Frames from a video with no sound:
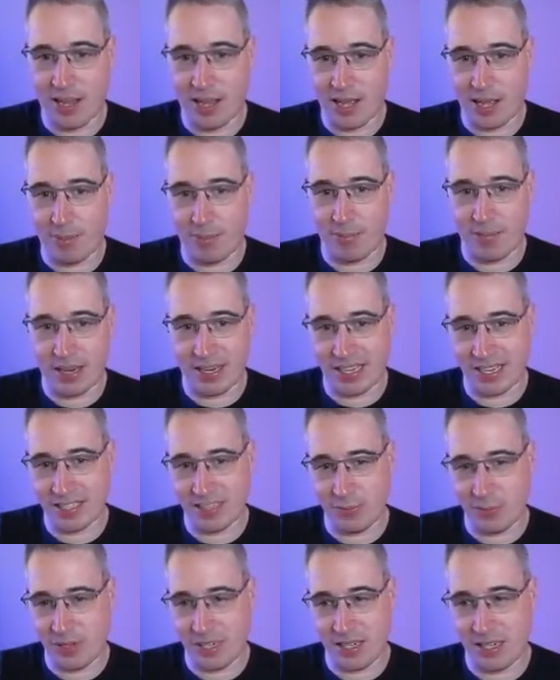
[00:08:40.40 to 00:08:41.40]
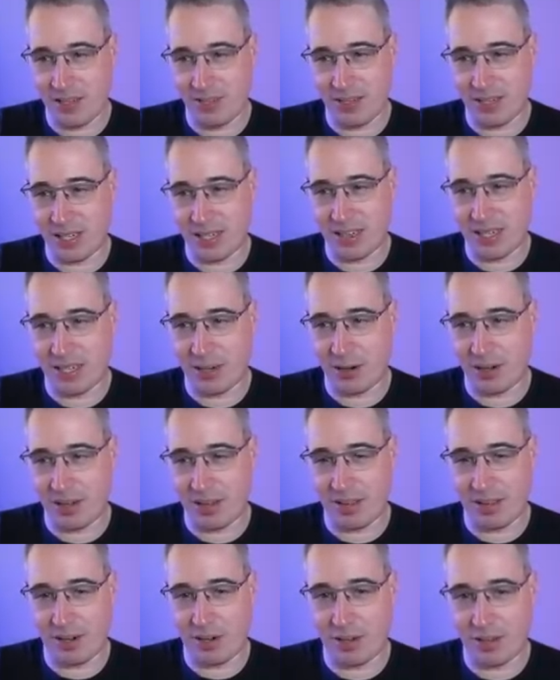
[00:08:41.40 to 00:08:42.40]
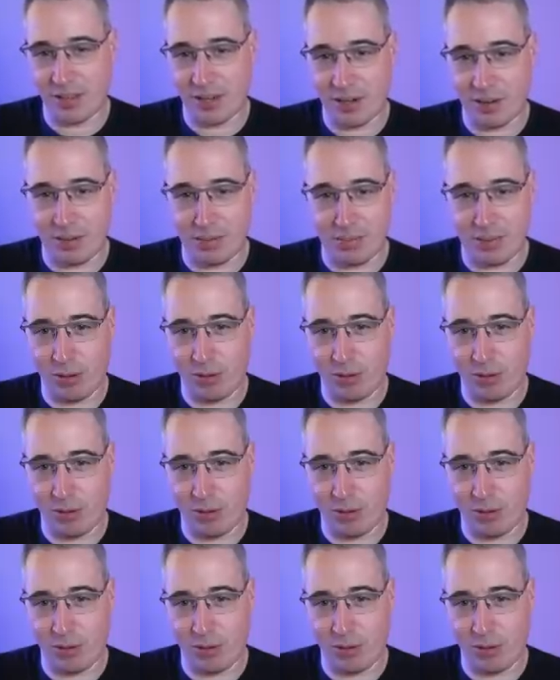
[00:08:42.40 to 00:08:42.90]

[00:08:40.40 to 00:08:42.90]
Um, and I guess if we didn't even declare anything on there,